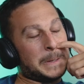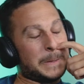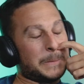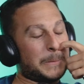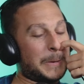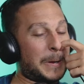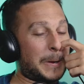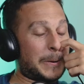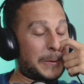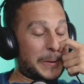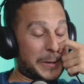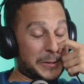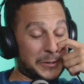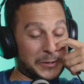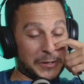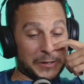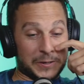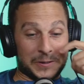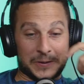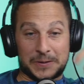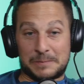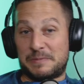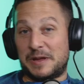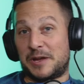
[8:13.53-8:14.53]
Yeah, and you go.
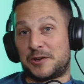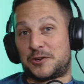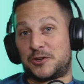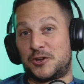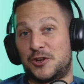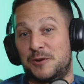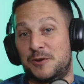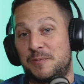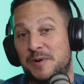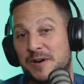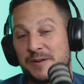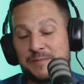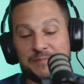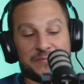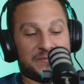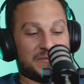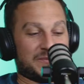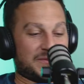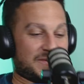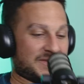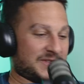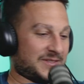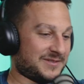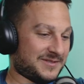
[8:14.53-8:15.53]
Bit of humour.
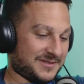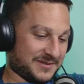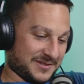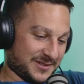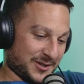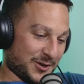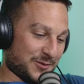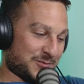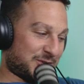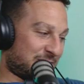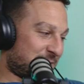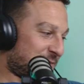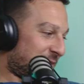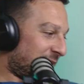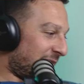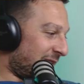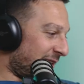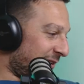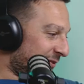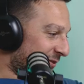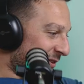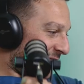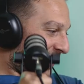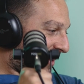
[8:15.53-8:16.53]
I hope someone
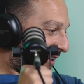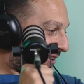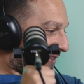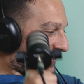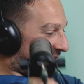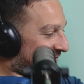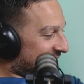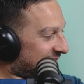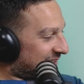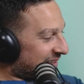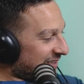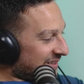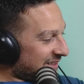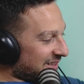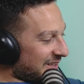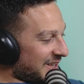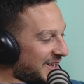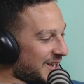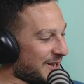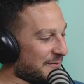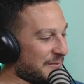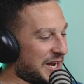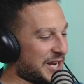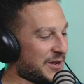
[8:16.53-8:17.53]
laughed at
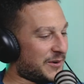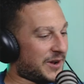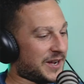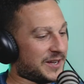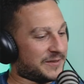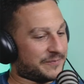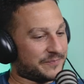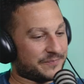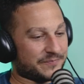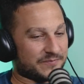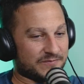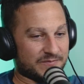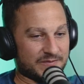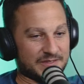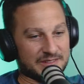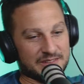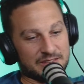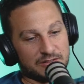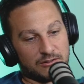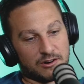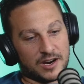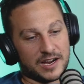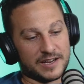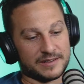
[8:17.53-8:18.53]
that. Anyway,
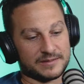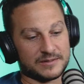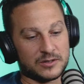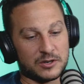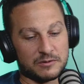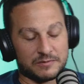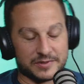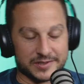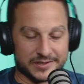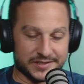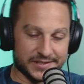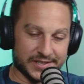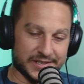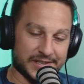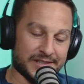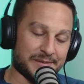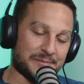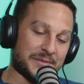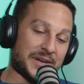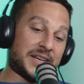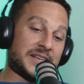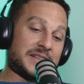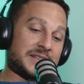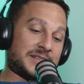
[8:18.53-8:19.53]
right. Obviously, the
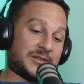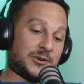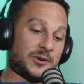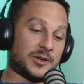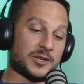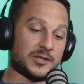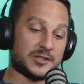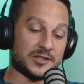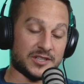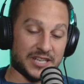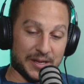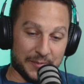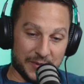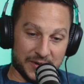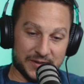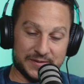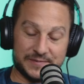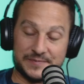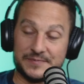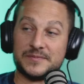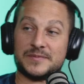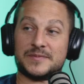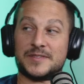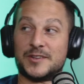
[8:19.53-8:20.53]
main question, Emma.
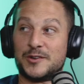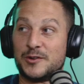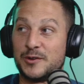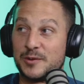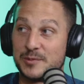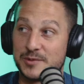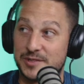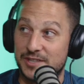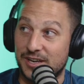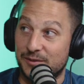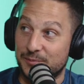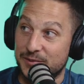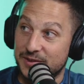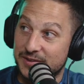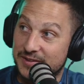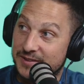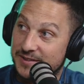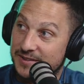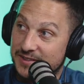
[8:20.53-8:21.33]
You knew it was coming.